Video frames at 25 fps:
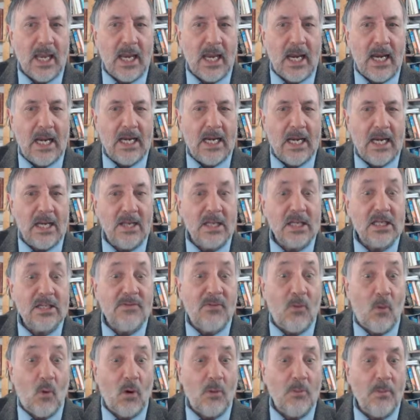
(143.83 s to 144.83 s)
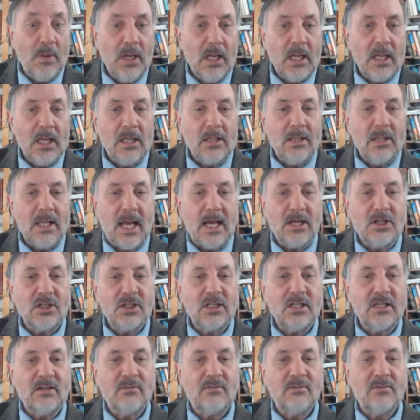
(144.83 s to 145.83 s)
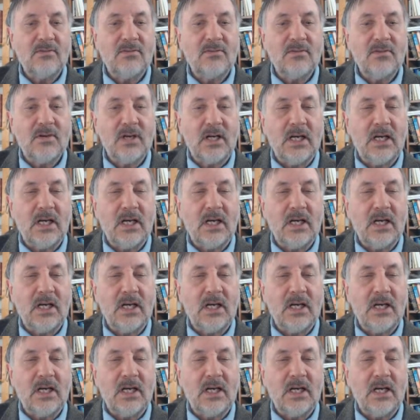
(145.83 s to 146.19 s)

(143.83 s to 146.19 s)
In this form, the adjective